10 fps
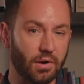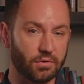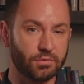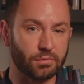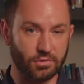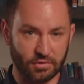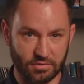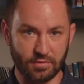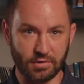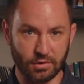barrels, which are
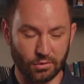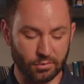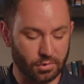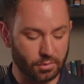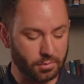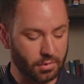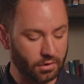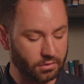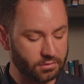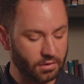7-year-old bourbon
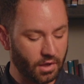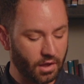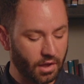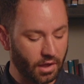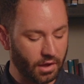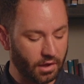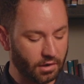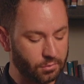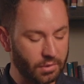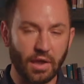barrels,
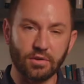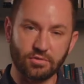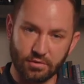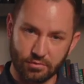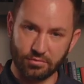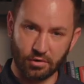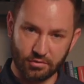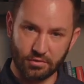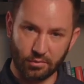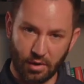and we aged it
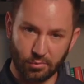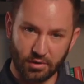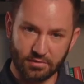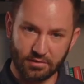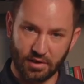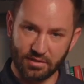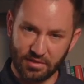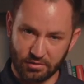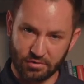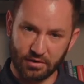first in that one set,
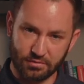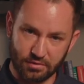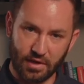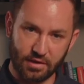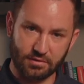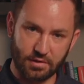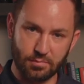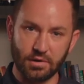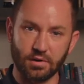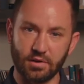then transferred that
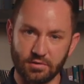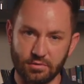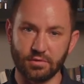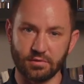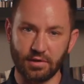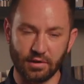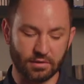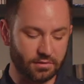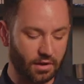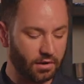same beer into the
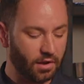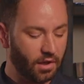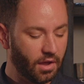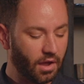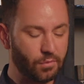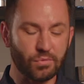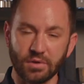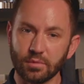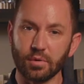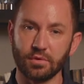second set. And
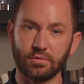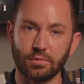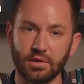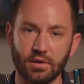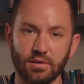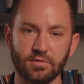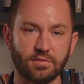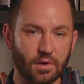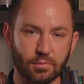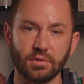really what we're doing here is
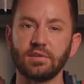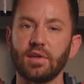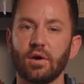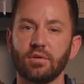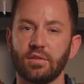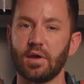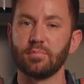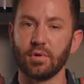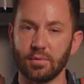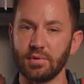doubling down on
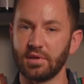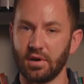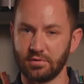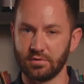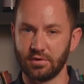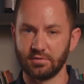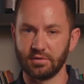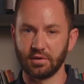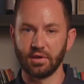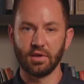that bourbon
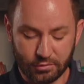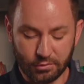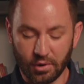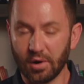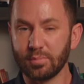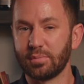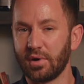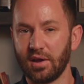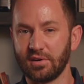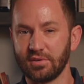characteristic. To our
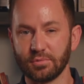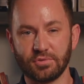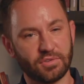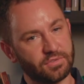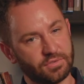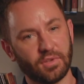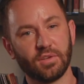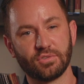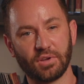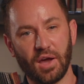proprietors, which is
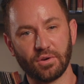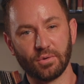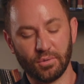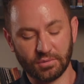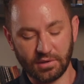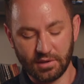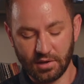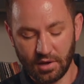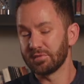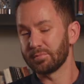Chicago only,
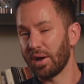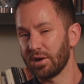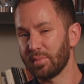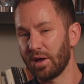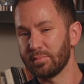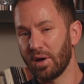it's inspired by